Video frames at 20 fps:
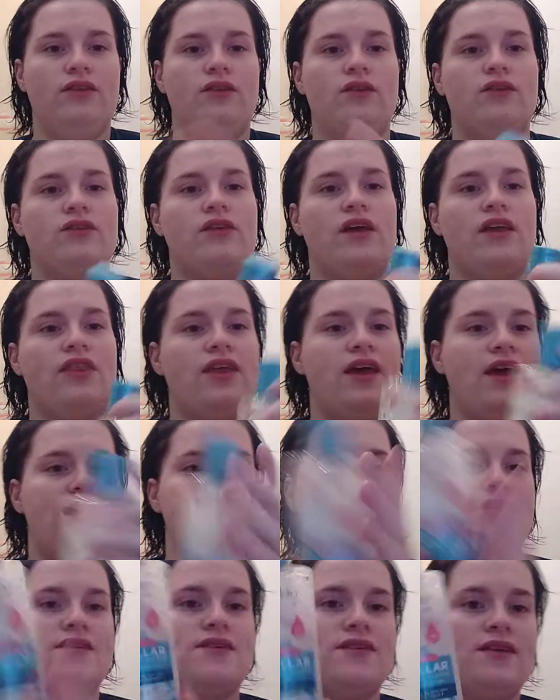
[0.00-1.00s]
Looks like
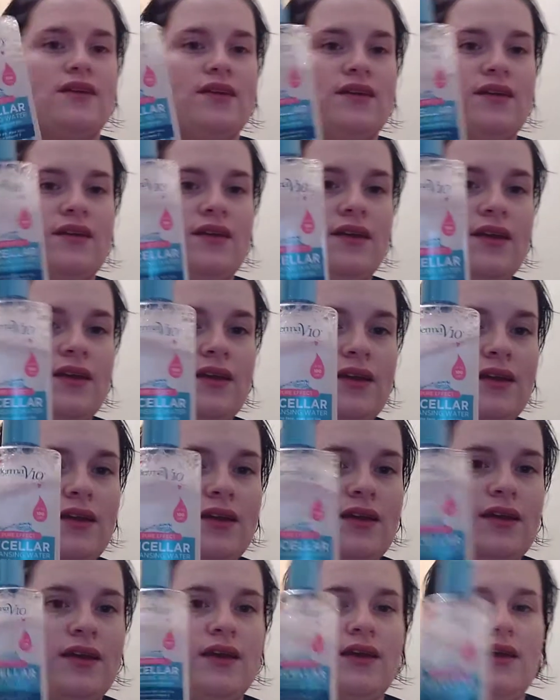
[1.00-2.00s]
this.
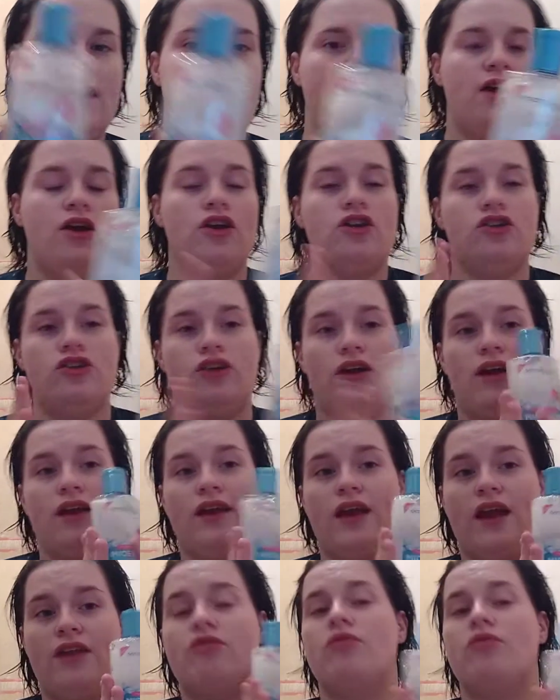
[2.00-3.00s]
You can
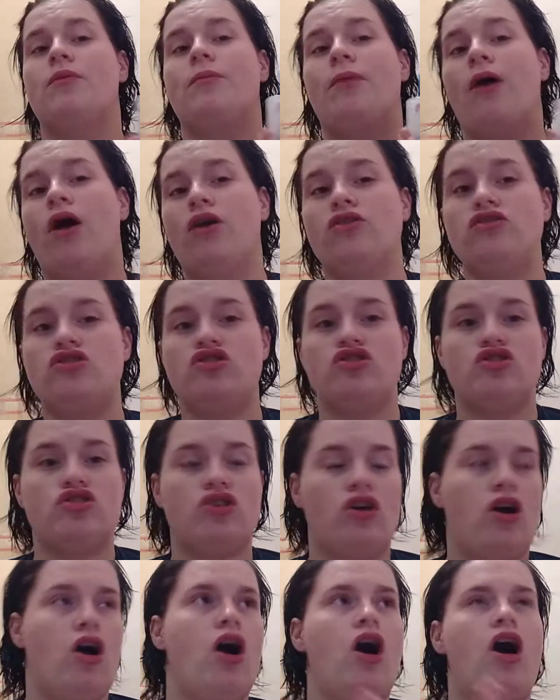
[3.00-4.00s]
get it from the pound
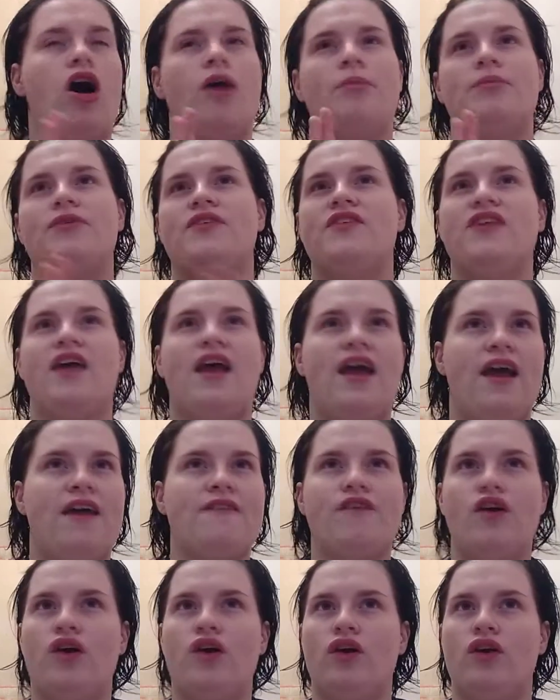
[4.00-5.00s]
shop,
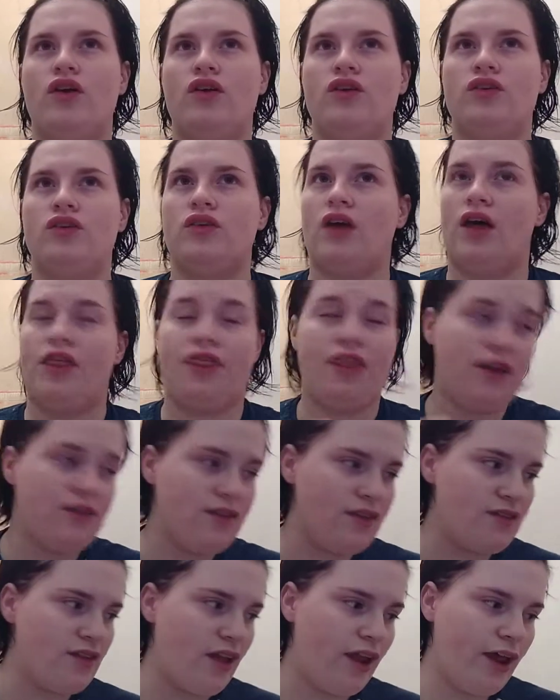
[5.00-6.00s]
Savers. I think
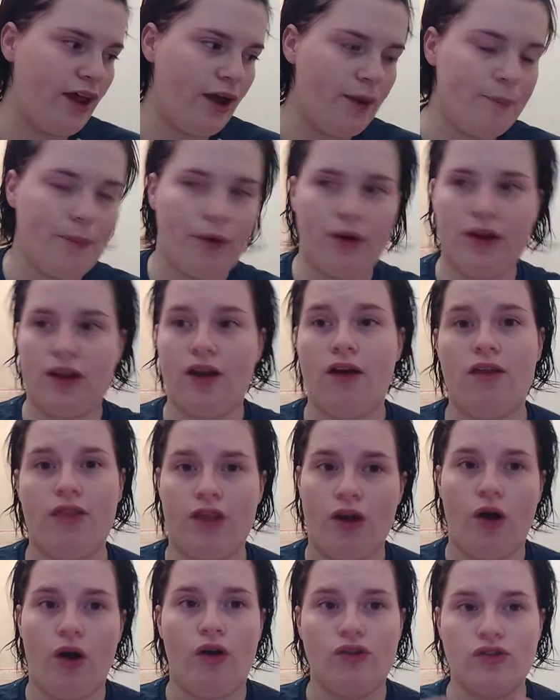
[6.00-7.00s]
they sell it at Body Care.
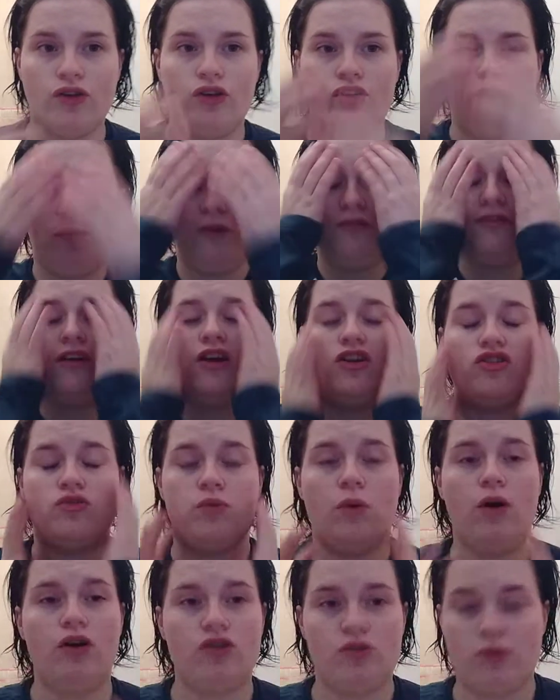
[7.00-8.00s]
They also do a face
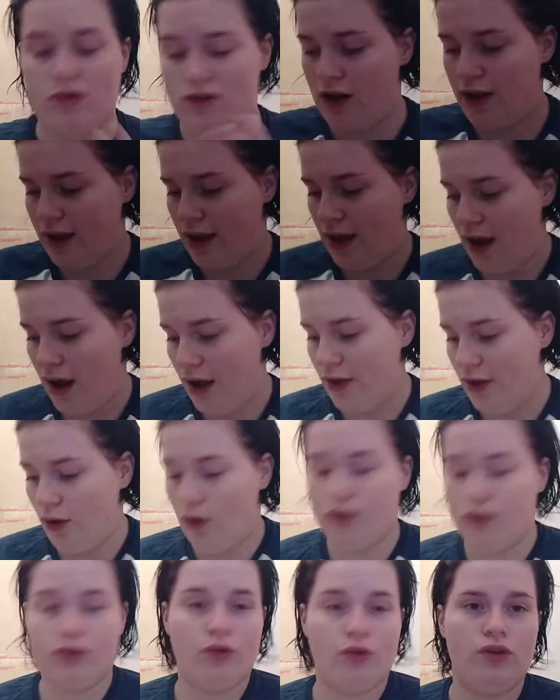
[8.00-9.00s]
wash, which I
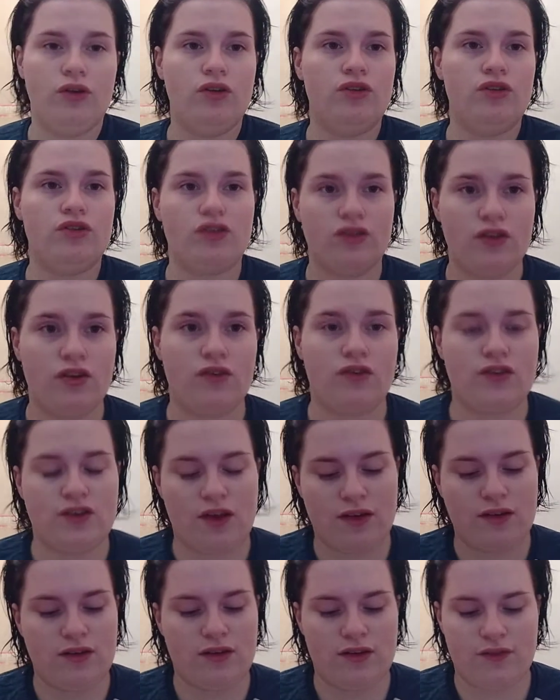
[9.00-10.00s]
also use because it's for
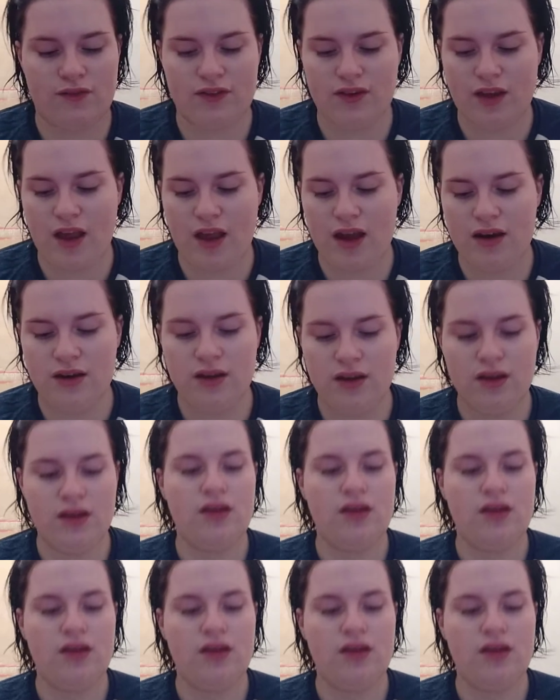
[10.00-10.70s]
sensitive skin.